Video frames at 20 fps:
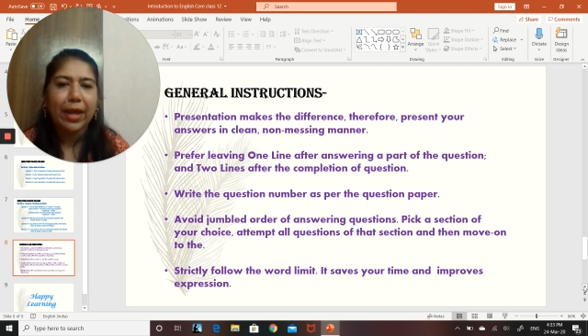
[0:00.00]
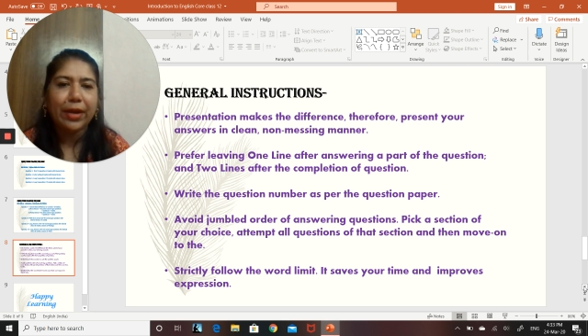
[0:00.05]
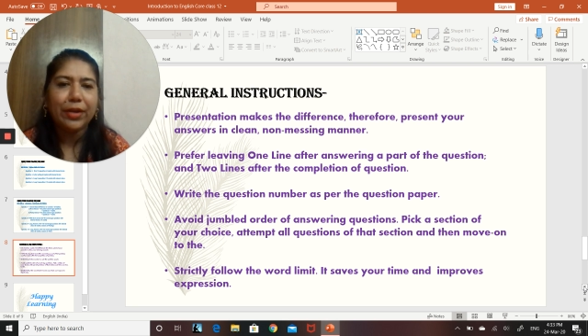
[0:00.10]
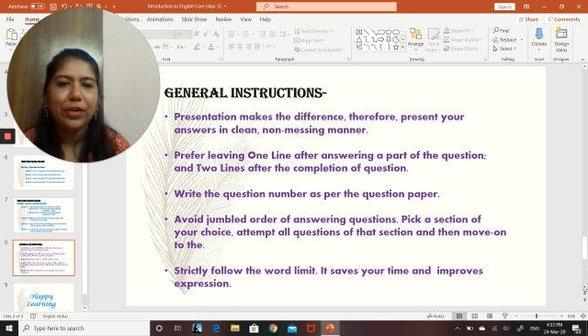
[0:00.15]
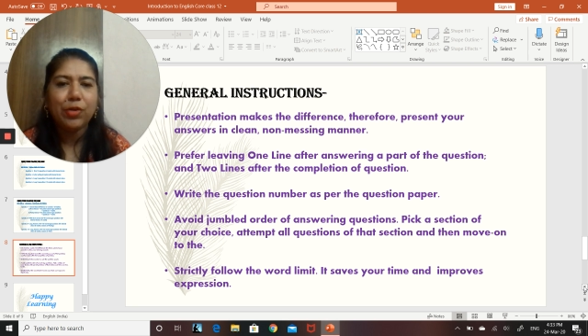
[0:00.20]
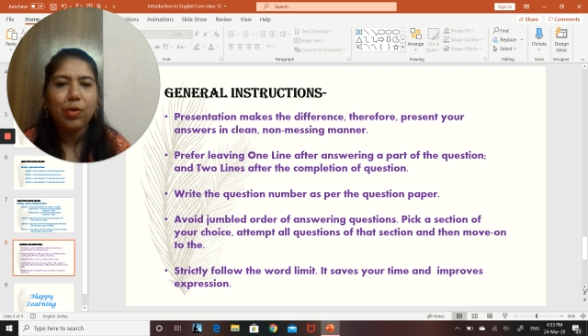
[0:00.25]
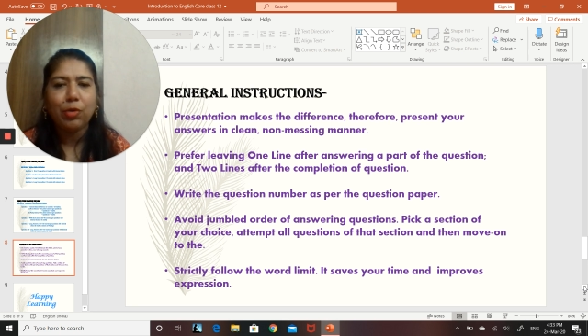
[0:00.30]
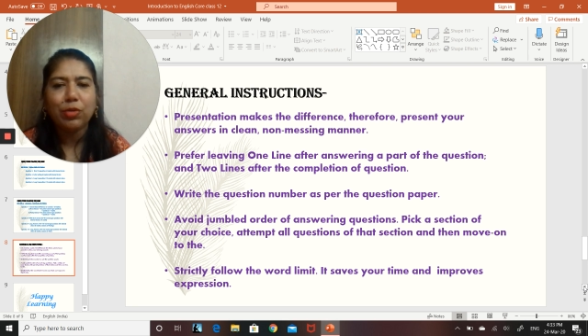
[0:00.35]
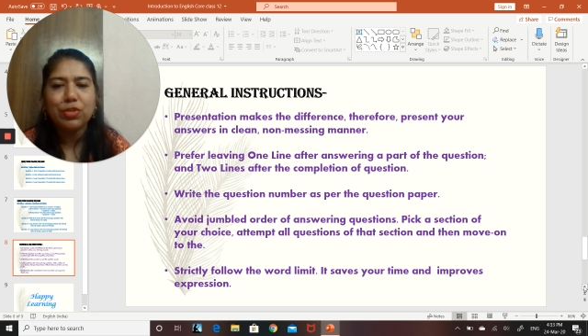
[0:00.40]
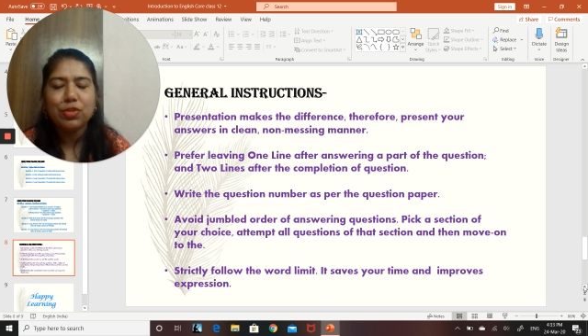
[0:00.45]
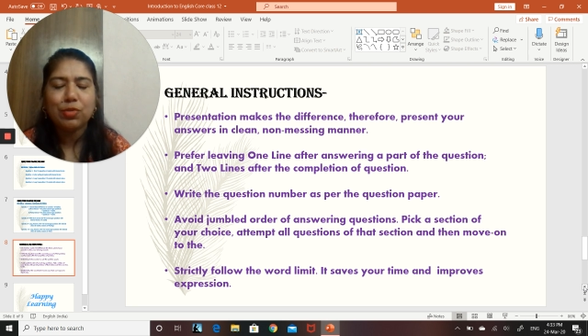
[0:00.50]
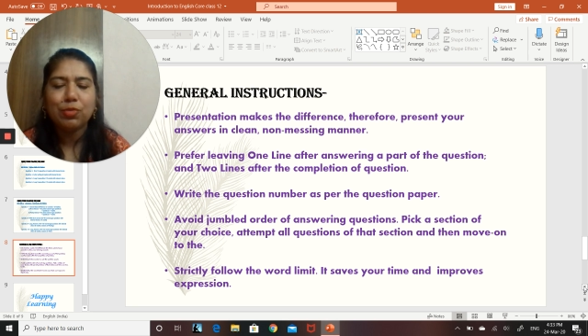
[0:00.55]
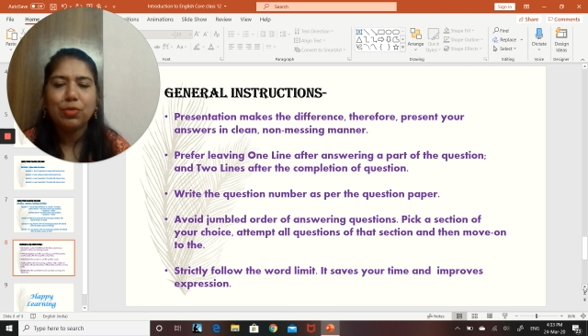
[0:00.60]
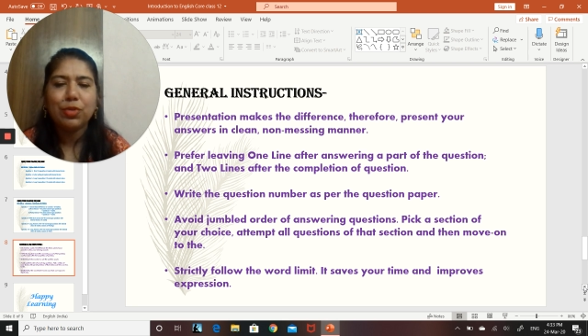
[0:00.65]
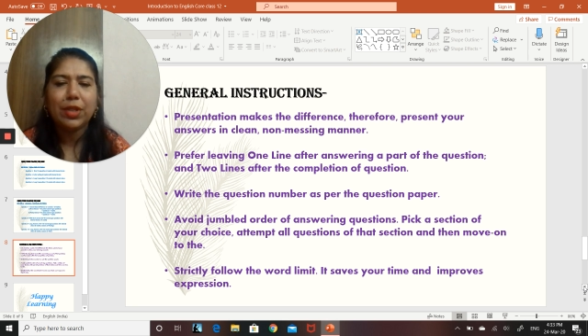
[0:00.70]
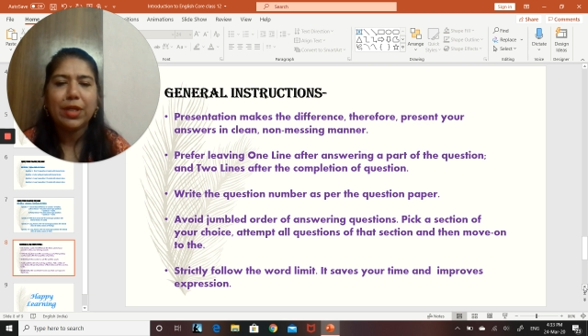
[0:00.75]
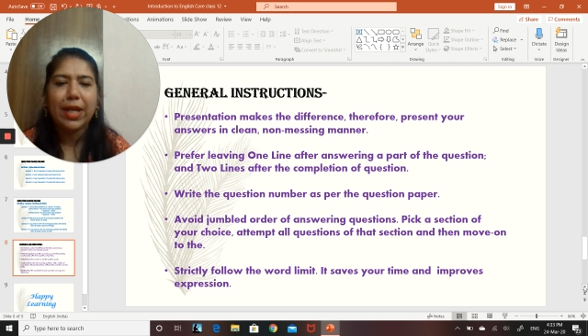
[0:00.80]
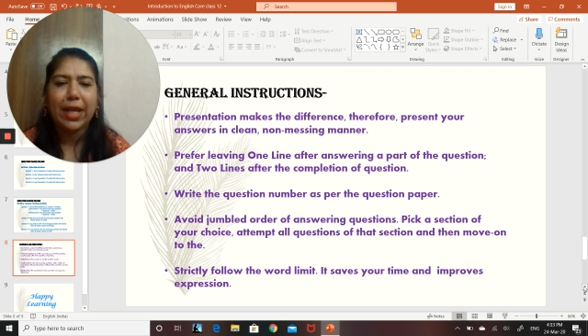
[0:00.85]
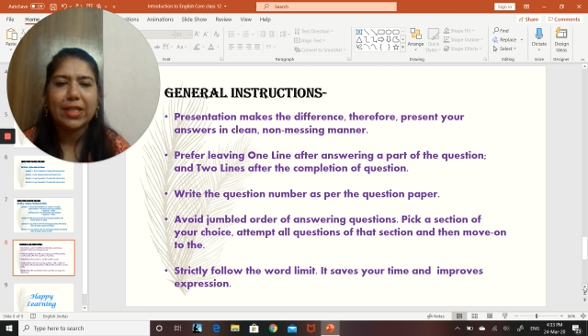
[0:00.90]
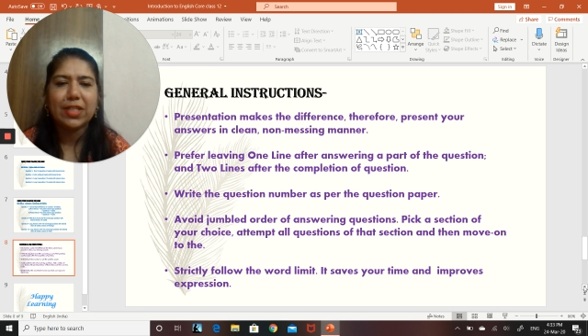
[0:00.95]
carried on
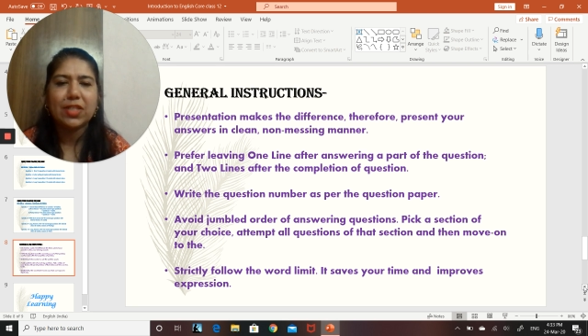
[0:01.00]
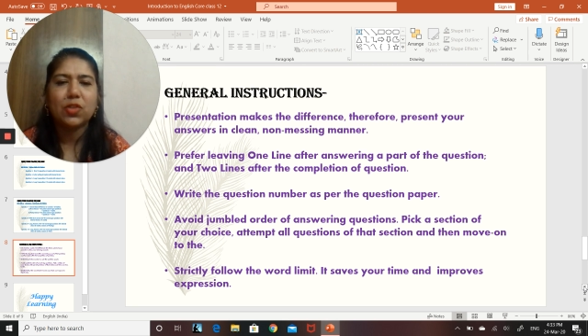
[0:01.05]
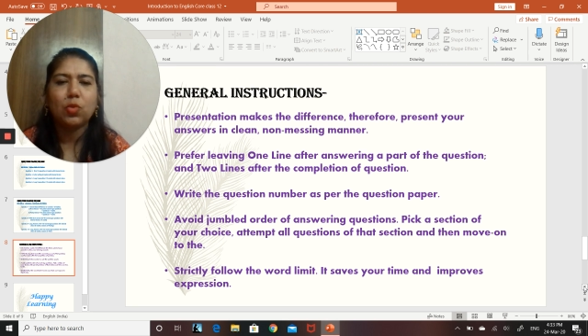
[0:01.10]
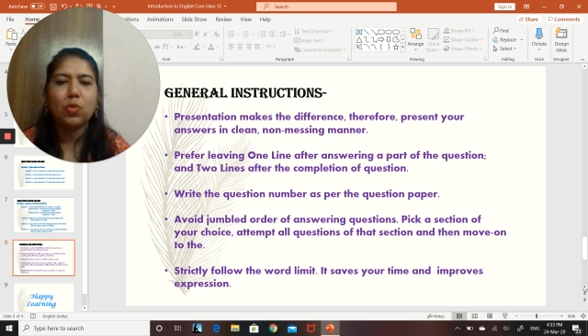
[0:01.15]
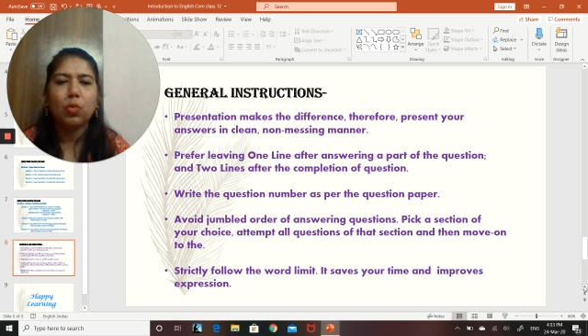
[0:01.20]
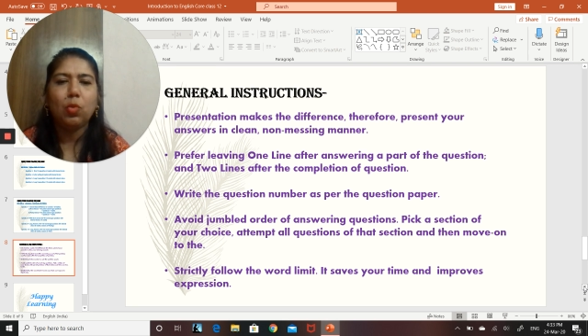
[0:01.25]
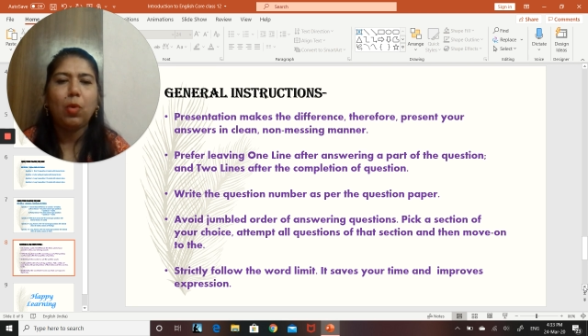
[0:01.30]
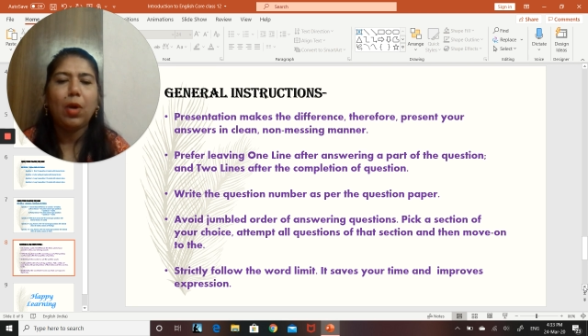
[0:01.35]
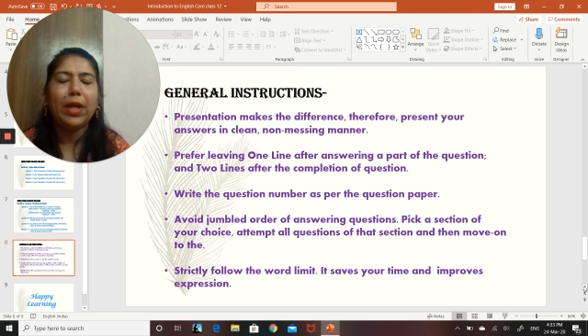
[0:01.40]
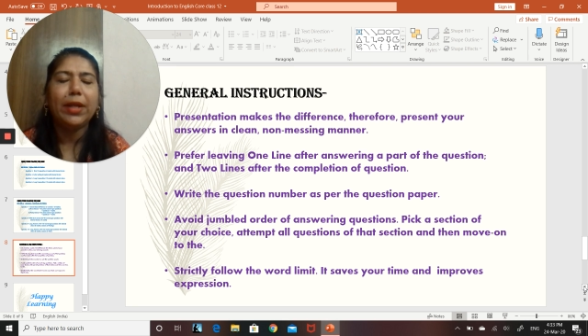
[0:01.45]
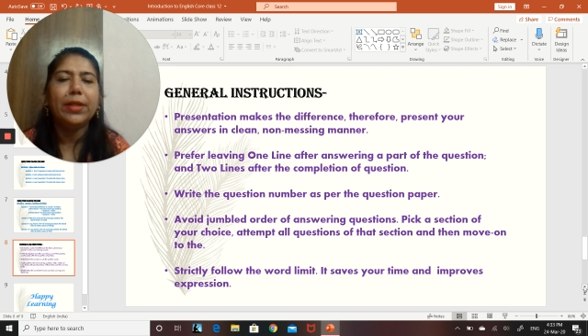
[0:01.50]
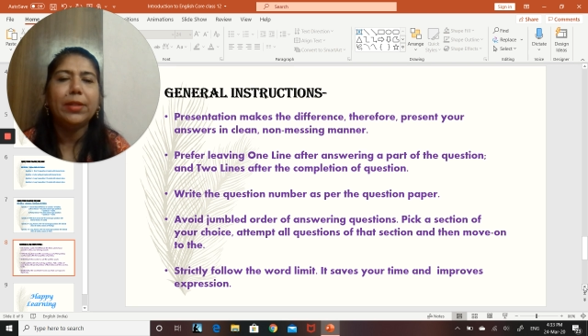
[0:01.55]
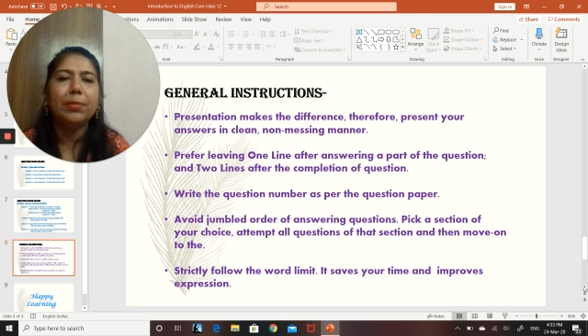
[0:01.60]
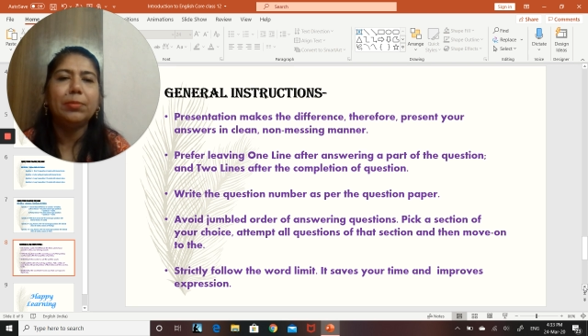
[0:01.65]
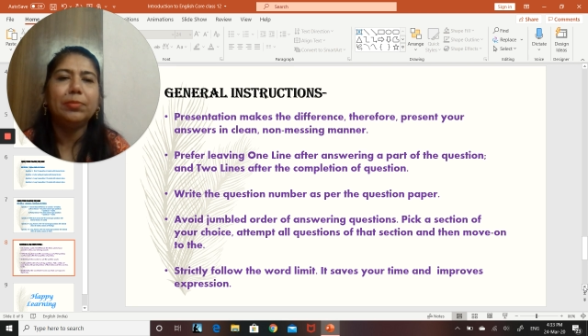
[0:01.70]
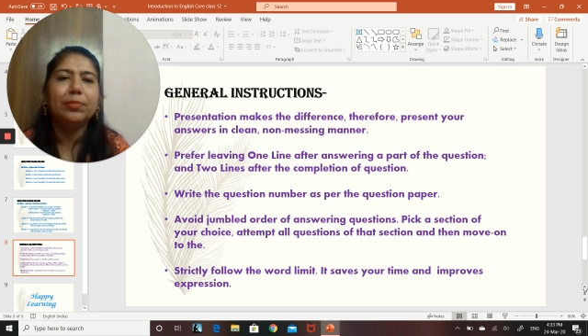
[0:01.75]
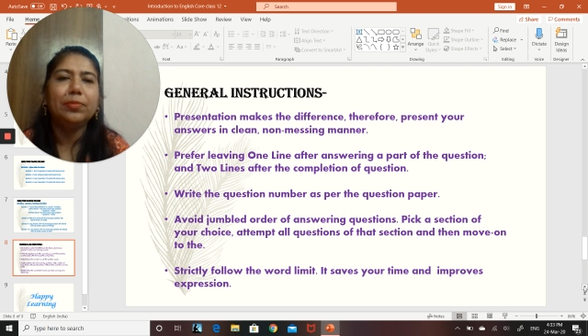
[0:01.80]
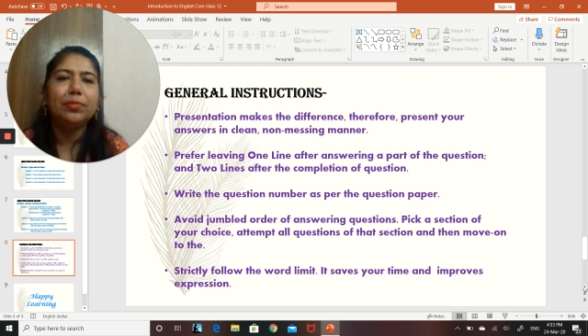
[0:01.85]
to the next one.